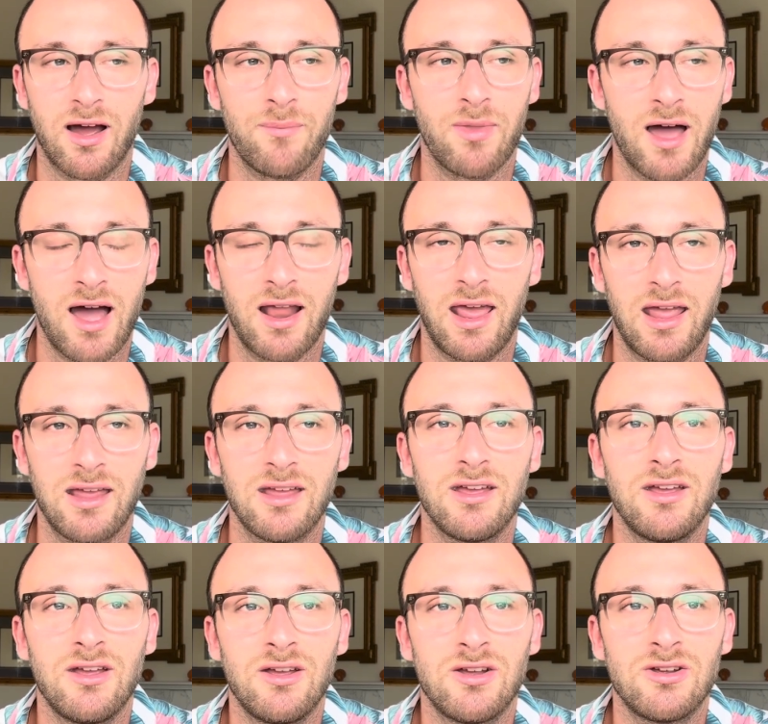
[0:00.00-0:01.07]
I'm not a
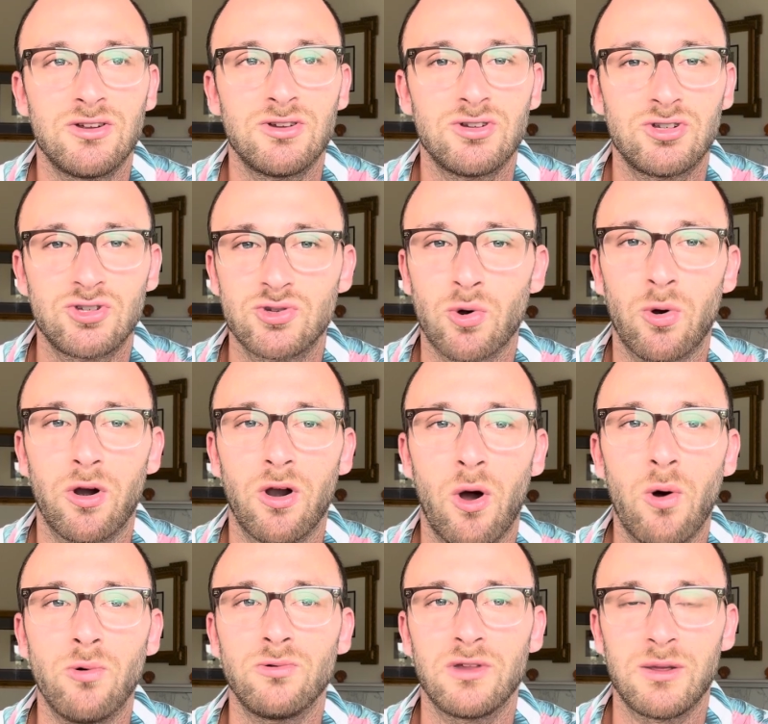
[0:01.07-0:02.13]
short
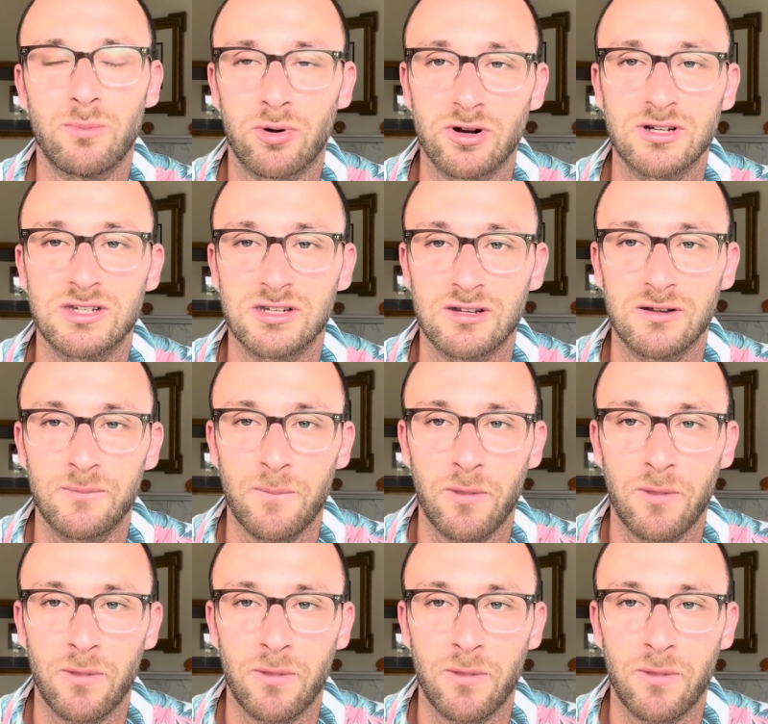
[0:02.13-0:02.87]
only person.